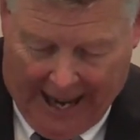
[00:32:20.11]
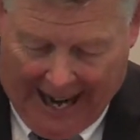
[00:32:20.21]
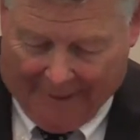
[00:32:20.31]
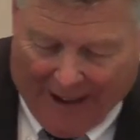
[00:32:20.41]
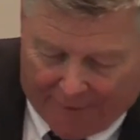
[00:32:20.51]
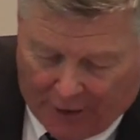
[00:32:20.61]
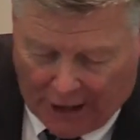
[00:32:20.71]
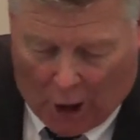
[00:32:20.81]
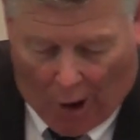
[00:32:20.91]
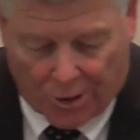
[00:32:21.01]
If thy
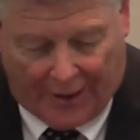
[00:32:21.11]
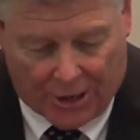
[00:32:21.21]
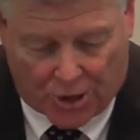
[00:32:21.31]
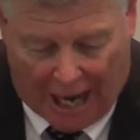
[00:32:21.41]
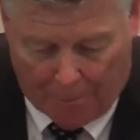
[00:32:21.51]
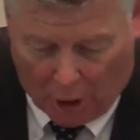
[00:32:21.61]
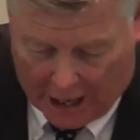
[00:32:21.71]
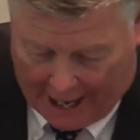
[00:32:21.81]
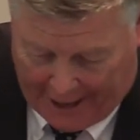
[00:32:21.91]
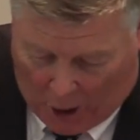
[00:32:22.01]
foot cause thee to stumble,
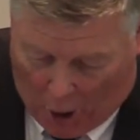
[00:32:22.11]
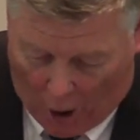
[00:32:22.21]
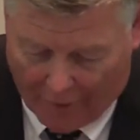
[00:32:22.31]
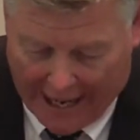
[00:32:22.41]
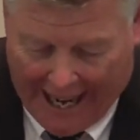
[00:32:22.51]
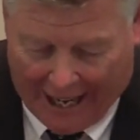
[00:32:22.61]
cut it off.